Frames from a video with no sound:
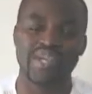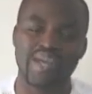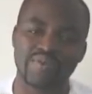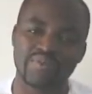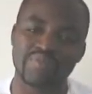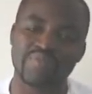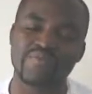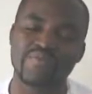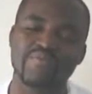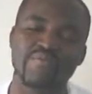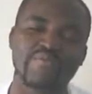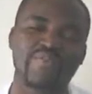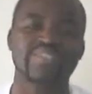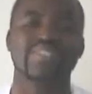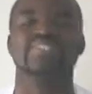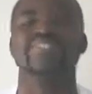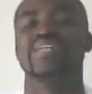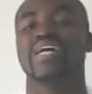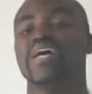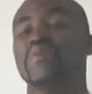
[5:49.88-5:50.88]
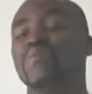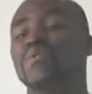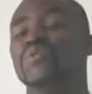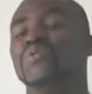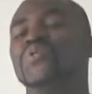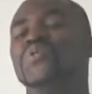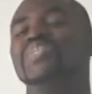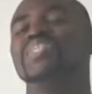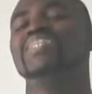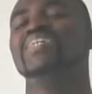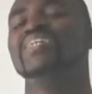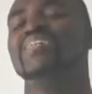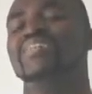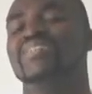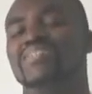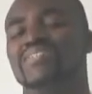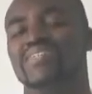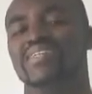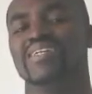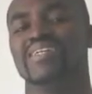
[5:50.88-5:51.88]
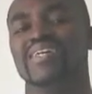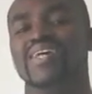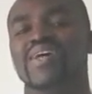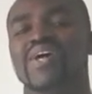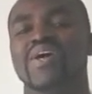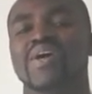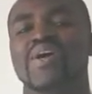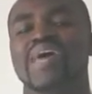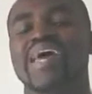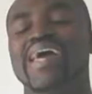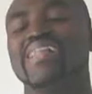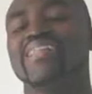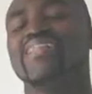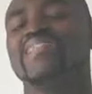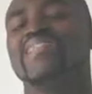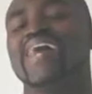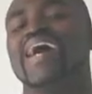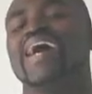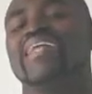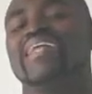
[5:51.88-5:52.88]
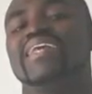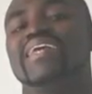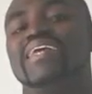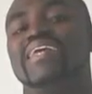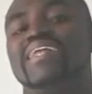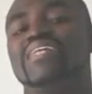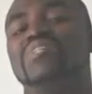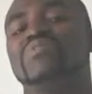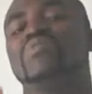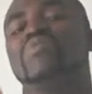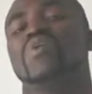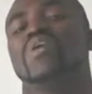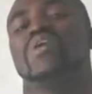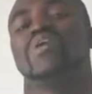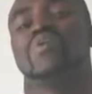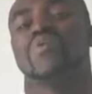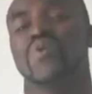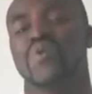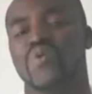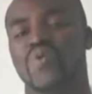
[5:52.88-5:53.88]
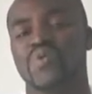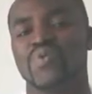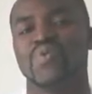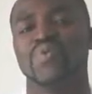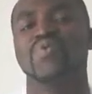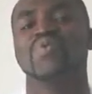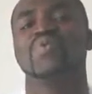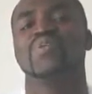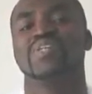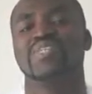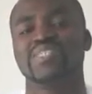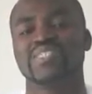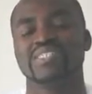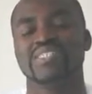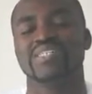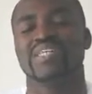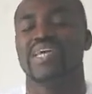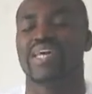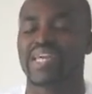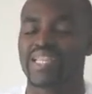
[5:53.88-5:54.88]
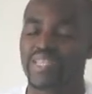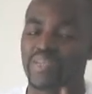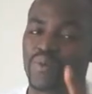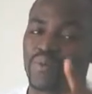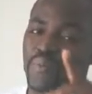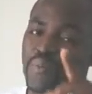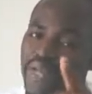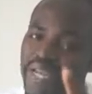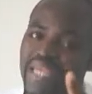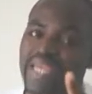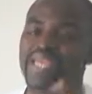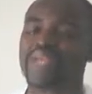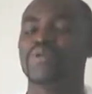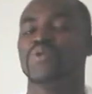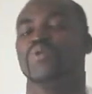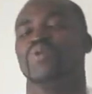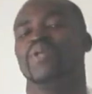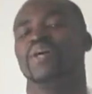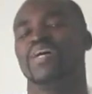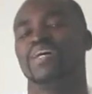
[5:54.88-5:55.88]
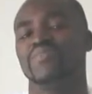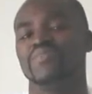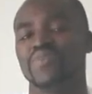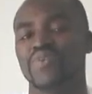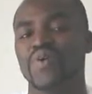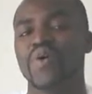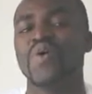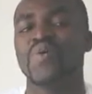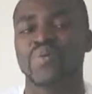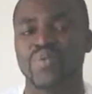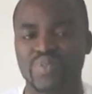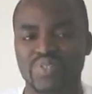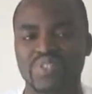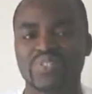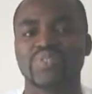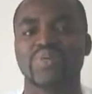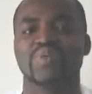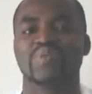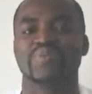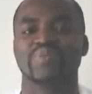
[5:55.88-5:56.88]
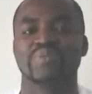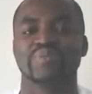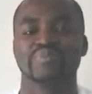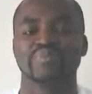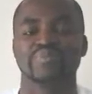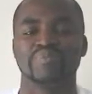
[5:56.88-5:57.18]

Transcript: where you have to invest time on your knees. That is where God will listen and your plague in your life will stop.